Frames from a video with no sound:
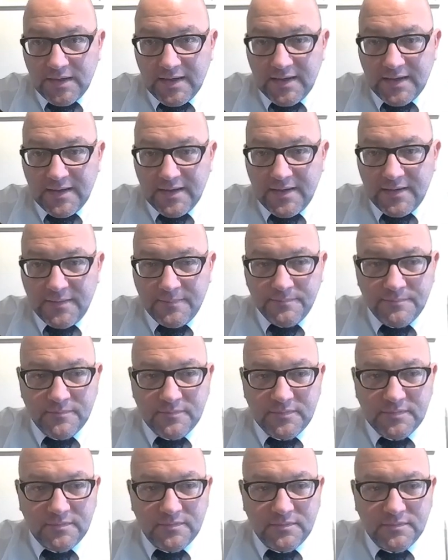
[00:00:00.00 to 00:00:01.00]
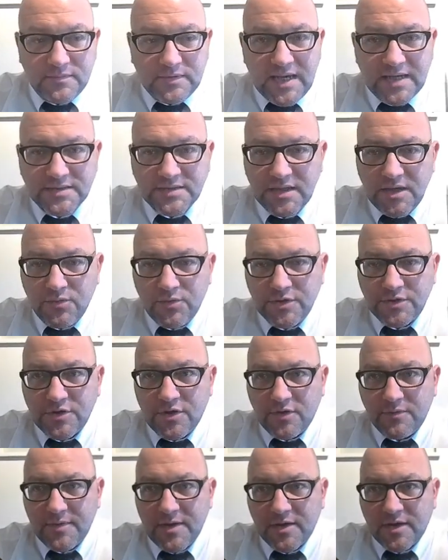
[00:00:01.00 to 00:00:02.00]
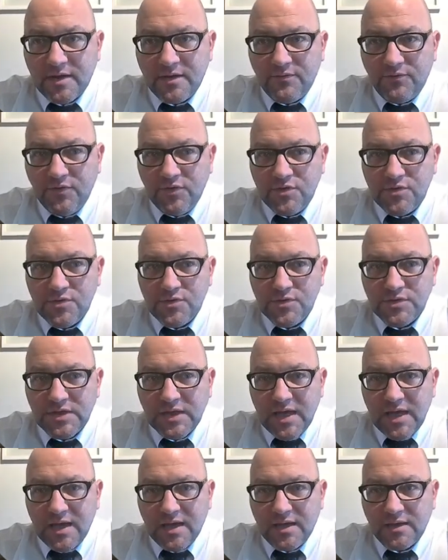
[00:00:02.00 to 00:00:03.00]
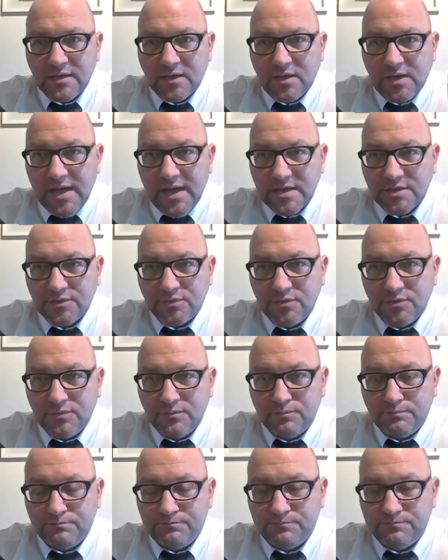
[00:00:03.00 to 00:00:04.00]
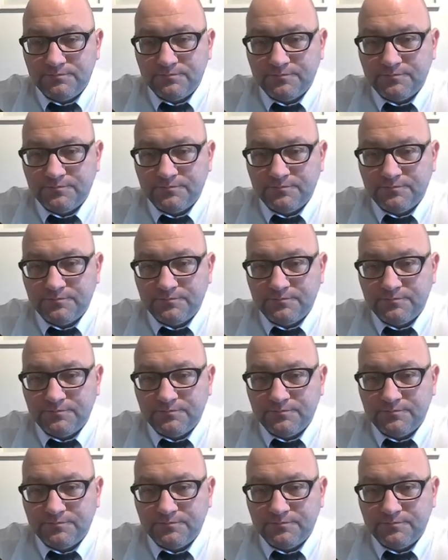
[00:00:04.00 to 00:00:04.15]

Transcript: um, lastly, I want to talk about kind of using AI in the classroom.